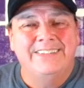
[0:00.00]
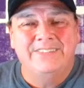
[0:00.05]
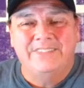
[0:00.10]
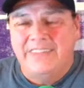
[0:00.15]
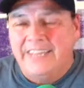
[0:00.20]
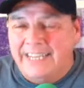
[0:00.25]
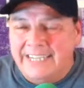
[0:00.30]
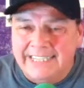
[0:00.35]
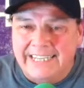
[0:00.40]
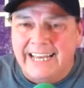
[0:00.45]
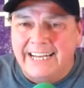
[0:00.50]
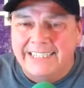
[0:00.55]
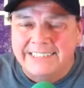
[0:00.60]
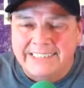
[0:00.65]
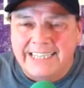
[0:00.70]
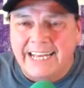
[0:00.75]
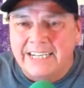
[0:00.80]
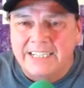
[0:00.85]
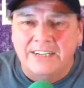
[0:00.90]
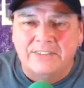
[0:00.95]
And again, it's
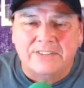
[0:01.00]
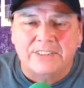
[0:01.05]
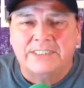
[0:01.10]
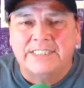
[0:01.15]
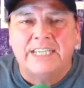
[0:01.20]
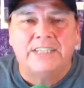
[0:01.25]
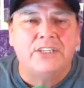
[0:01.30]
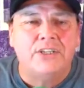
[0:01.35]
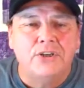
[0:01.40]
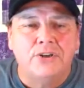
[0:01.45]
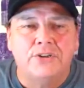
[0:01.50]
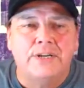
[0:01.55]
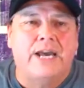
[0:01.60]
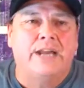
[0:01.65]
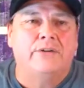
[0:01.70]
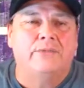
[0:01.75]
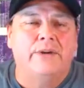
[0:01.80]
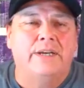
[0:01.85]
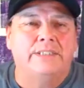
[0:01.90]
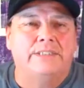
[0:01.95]
not enough to say that you're
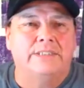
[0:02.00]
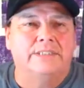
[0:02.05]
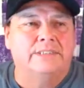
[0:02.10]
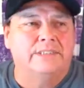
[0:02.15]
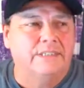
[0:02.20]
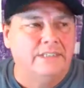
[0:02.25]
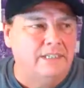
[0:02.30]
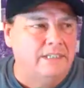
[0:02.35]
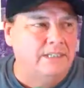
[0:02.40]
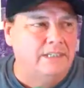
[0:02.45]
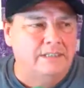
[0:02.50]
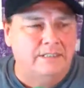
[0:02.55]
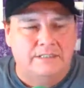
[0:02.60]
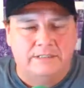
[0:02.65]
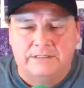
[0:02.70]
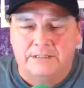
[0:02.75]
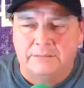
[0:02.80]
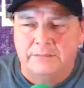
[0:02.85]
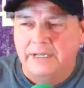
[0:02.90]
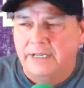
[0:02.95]
not a racist.
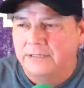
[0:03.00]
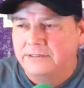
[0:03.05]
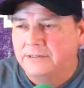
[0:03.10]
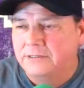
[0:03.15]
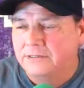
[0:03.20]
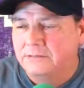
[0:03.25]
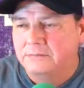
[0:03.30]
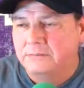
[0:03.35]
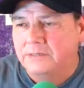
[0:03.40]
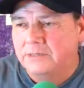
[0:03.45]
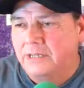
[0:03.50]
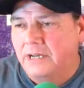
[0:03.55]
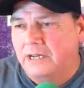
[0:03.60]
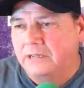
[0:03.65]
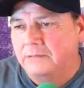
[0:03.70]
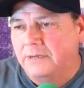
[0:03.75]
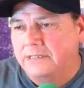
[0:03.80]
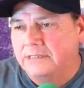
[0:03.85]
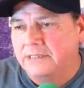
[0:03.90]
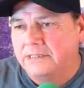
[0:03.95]
And somebody else has been talking
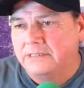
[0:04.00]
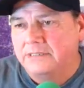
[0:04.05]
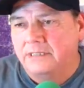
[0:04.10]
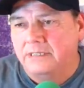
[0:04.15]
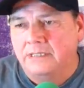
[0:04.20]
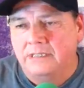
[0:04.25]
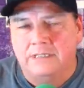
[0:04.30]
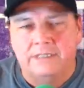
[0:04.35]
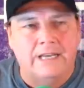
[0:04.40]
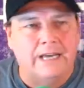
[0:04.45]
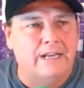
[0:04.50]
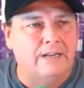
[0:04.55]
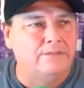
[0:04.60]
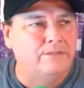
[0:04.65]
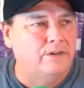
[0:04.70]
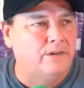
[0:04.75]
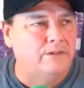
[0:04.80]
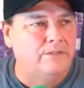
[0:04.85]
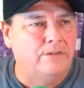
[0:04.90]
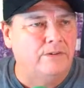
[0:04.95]
about this a lot.
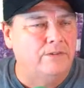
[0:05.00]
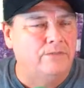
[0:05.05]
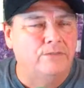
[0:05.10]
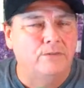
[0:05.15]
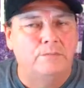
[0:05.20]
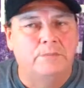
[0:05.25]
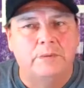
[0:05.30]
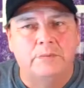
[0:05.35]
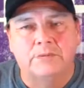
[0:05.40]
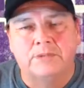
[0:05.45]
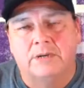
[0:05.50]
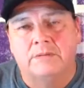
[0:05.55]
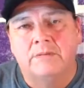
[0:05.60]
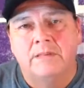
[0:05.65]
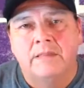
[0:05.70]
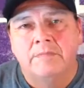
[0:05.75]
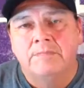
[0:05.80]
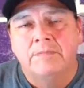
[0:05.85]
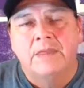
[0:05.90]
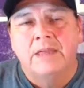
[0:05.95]
I've heard a few people though.
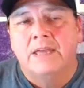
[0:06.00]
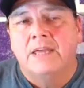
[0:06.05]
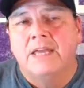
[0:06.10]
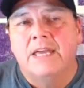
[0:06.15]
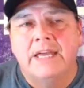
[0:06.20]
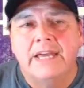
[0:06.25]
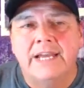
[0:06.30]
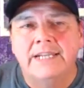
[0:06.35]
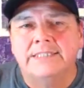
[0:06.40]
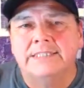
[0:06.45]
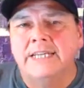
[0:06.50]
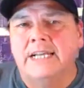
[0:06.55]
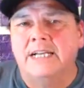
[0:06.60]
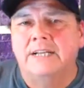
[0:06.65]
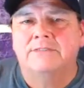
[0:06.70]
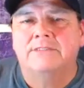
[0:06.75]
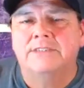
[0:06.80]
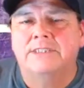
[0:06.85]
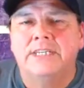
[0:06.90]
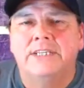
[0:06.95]
It's not
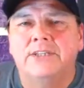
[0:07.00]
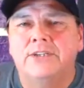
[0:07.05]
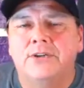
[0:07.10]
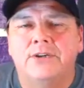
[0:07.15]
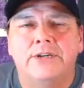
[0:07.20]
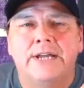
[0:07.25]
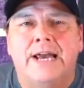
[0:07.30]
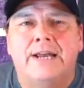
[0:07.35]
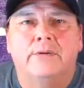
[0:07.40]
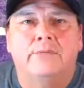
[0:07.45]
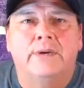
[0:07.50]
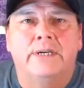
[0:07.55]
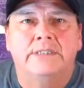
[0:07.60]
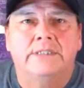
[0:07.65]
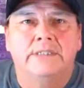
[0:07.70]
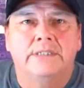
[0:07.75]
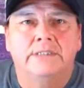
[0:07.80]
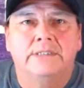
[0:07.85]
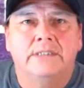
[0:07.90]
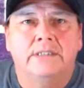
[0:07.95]
enough to say that you're not a
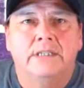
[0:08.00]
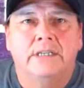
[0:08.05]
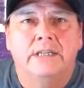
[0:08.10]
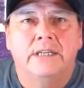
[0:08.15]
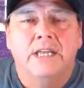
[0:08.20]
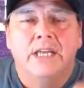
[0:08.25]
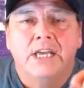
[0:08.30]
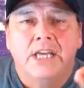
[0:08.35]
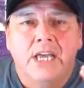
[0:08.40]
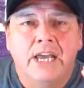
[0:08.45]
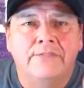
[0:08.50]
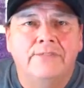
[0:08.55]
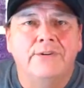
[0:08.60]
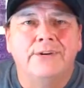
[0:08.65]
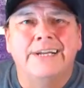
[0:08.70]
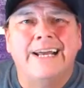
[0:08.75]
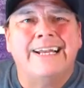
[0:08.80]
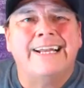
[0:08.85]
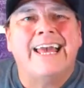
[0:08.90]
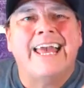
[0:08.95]
racist. If
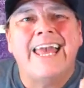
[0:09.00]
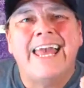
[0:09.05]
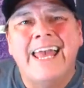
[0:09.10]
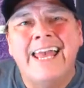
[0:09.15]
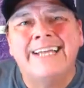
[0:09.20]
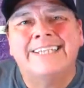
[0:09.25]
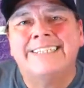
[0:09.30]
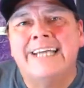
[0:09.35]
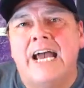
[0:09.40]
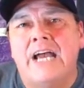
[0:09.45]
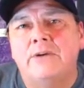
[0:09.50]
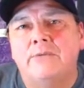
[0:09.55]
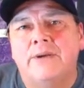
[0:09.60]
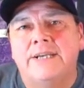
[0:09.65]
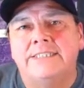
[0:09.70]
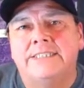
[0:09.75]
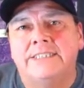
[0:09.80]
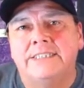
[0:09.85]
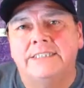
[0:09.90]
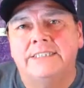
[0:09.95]
you're not an
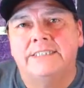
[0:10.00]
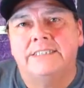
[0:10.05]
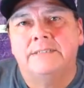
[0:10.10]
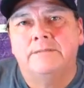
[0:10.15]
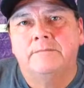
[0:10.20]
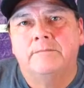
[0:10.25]
anti-racist,